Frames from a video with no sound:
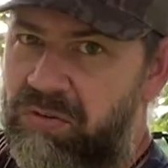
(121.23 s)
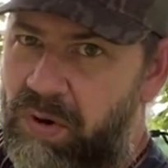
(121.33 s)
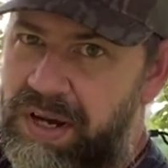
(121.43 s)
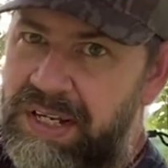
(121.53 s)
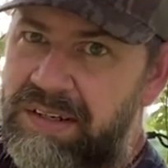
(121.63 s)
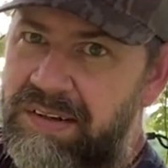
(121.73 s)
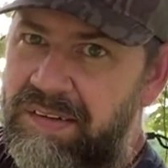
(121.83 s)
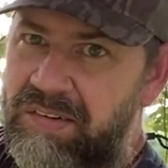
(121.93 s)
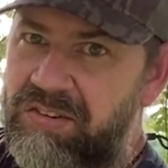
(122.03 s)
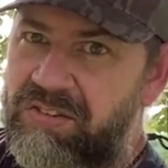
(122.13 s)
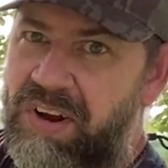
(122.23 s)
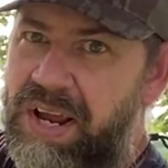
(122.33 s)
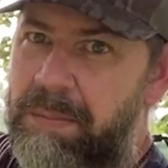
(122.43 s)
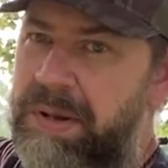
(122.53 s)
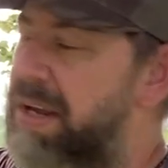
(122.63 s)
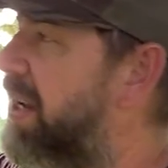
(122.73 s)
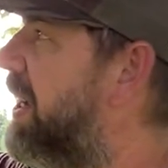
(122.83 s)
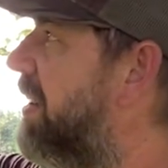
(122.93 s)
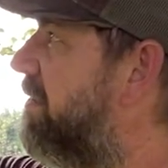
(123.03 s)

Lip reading: right into the strap and